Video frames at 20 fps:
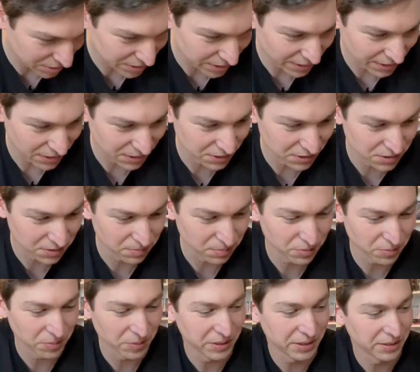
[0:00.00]
kind of
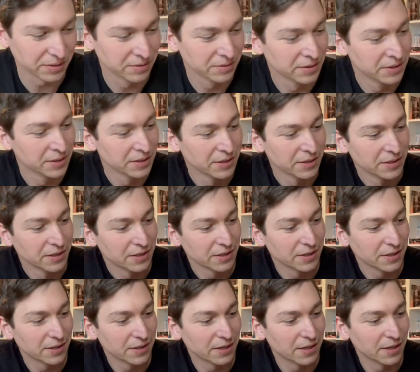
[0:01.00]
disappointing.
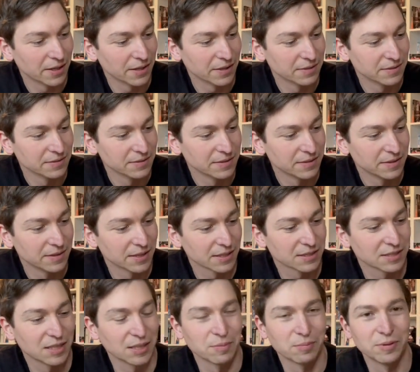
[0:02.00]
Uh,
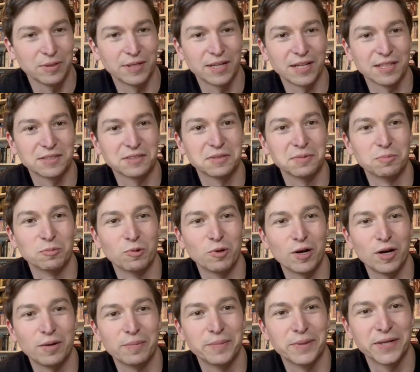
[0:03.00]
next up, we have got some
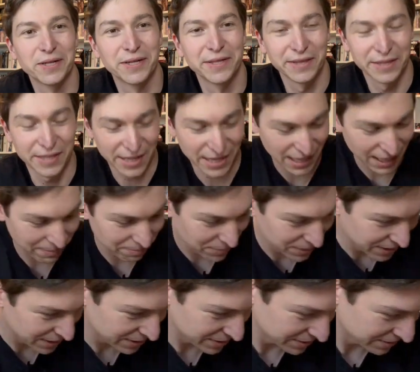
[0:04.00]
Wahlberg and The
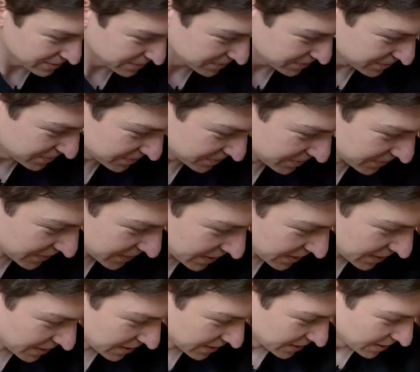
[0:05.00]
Happening.
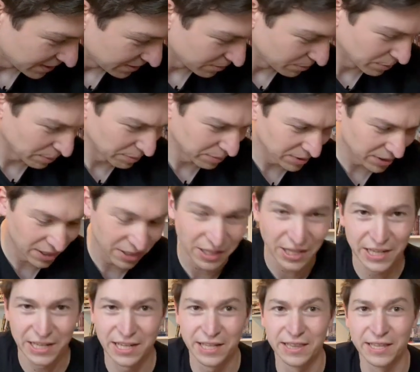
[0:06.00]
Remember not
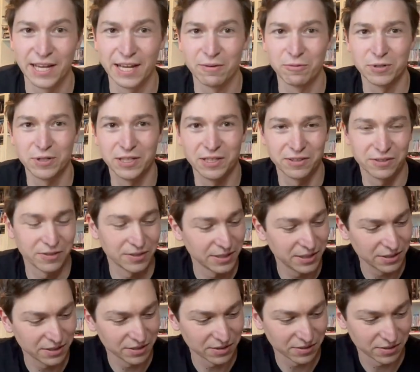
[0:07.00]
liking that one either.
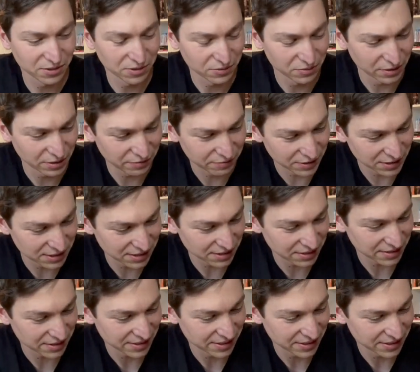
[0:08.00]
Need to revisit.